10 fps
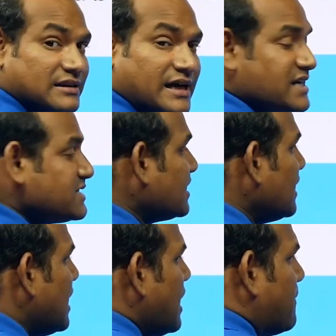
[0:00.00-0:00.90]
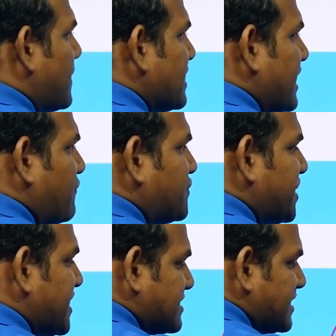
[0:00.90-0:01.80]
That is
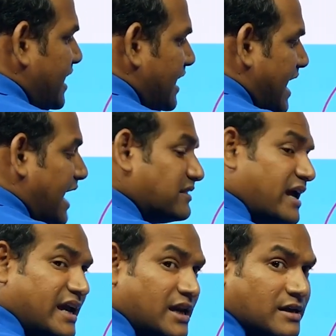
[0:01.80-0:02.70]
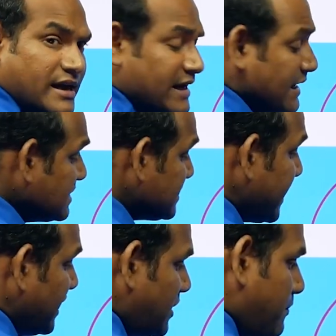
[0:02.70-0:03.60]
efficiency and the
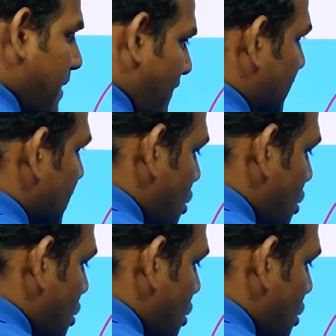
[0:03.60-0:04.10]
incident power.